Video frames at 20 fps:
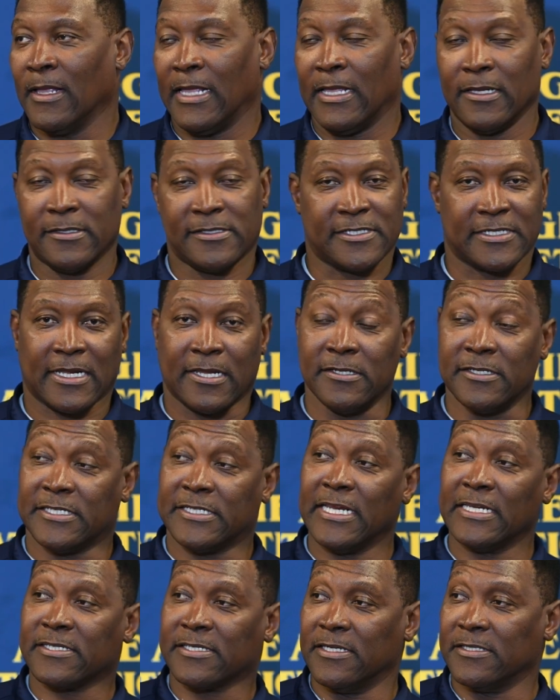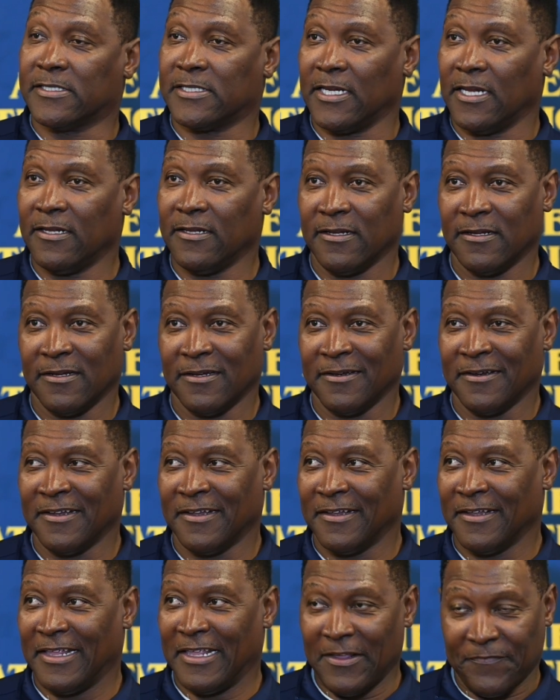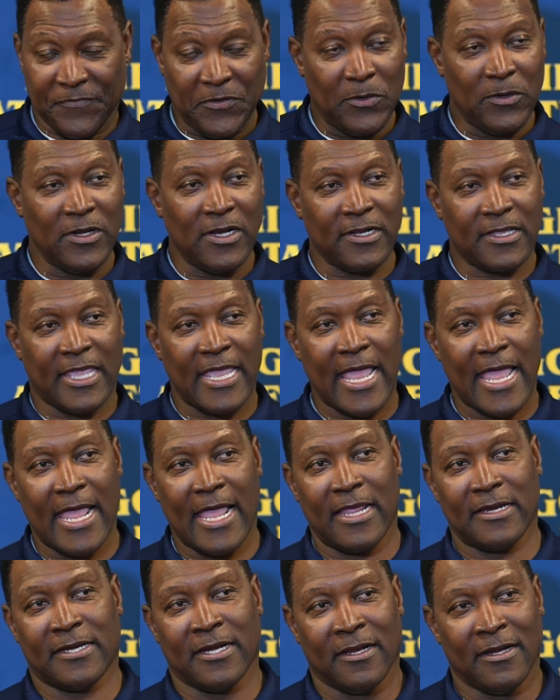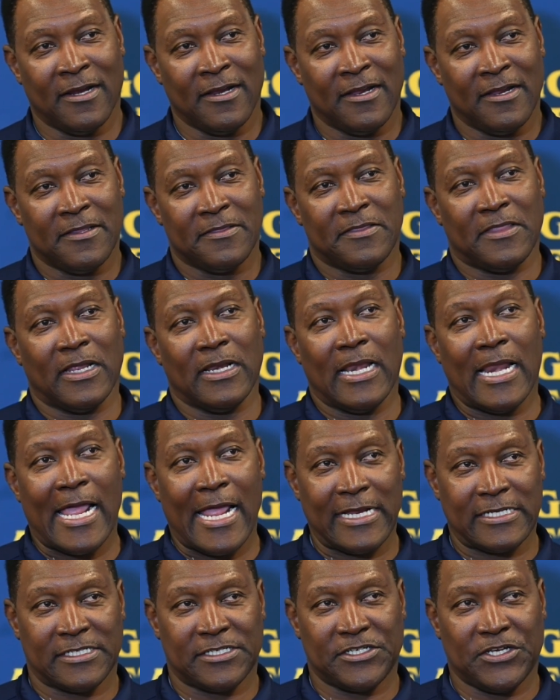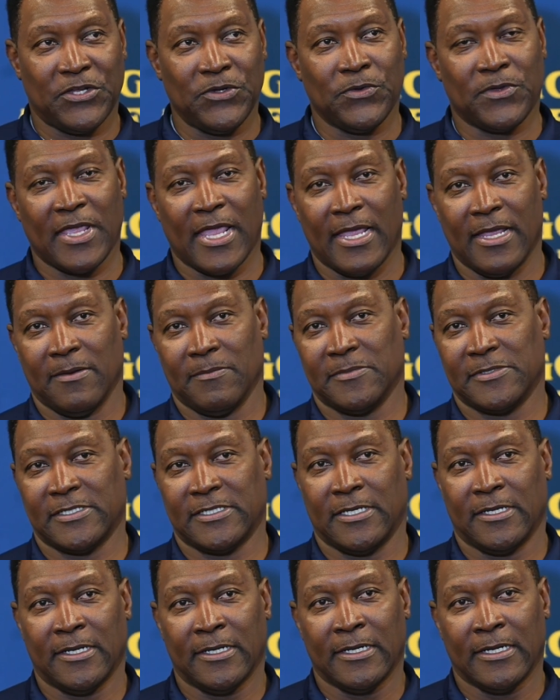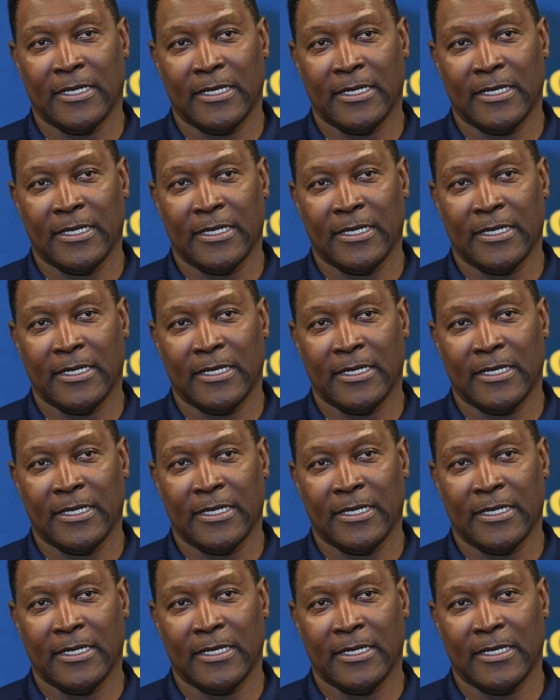It's consistency. If you look at the last two games,